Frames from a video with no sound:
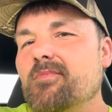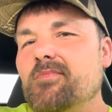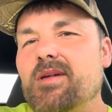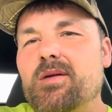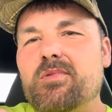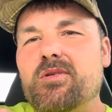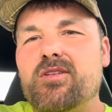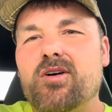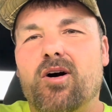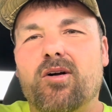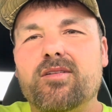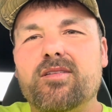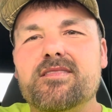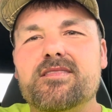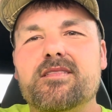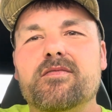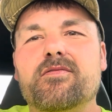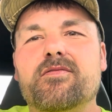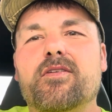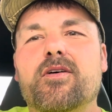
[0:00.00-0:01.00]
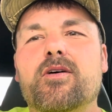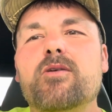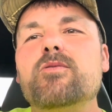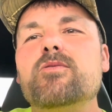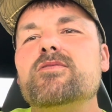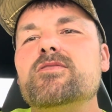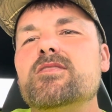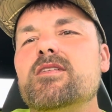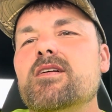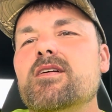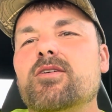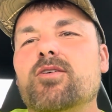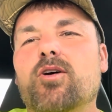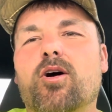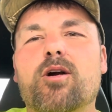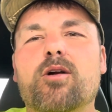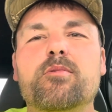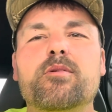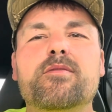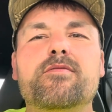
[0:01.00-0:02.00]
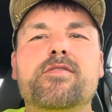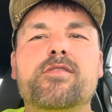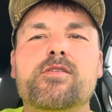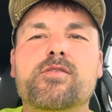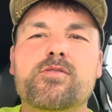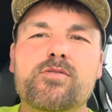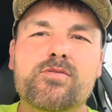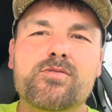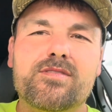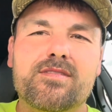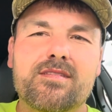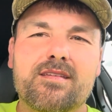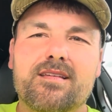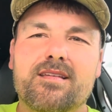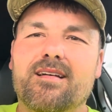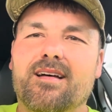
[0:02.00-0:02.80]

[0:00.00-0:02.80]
maybe talk to some folks, car reviews,